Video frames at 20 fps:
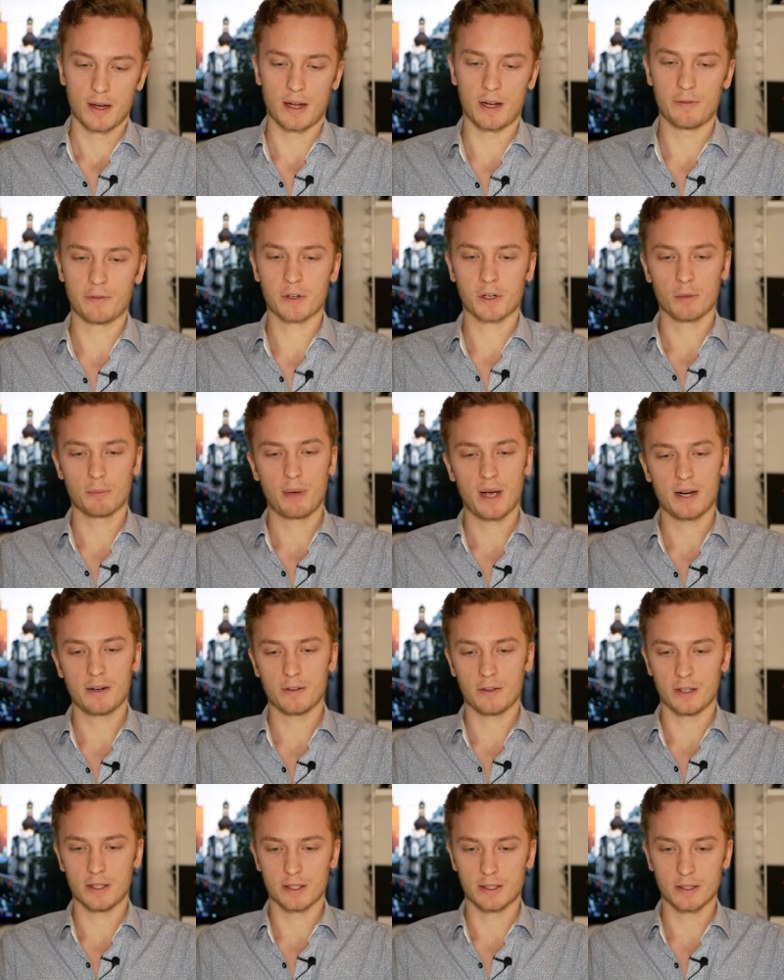And if you
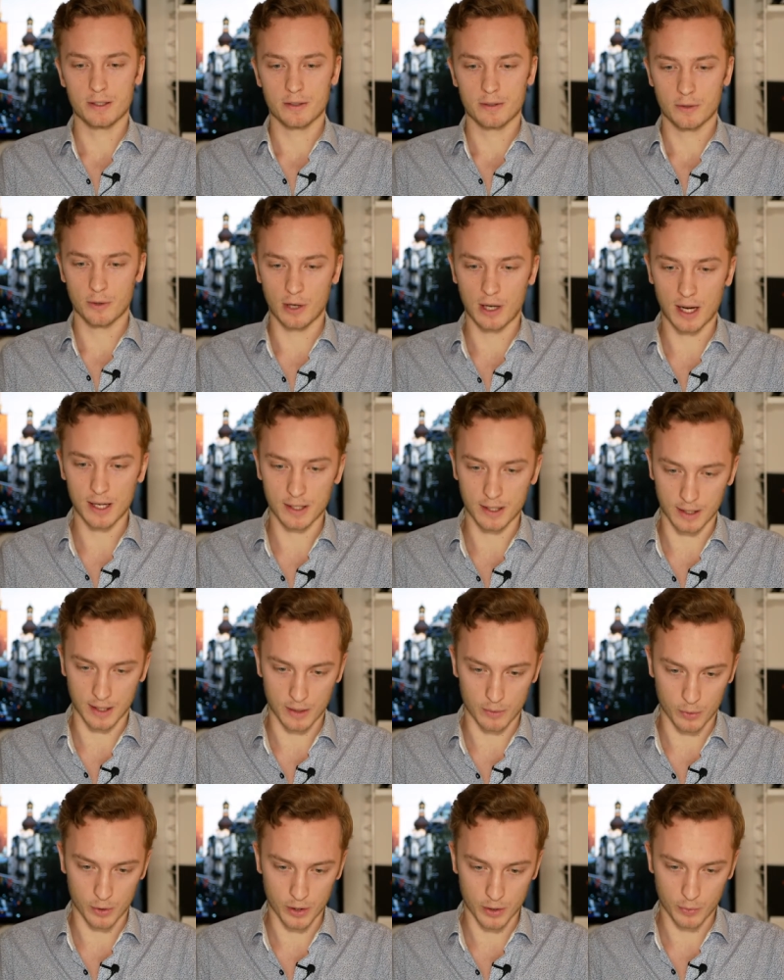compare this to Lightning
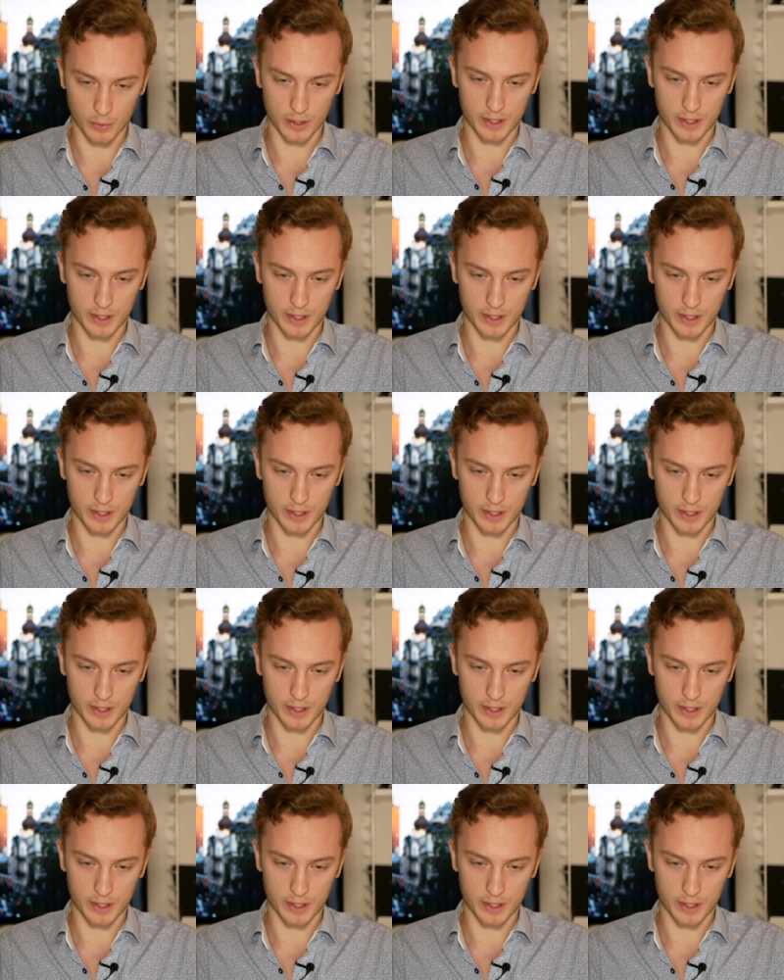Network,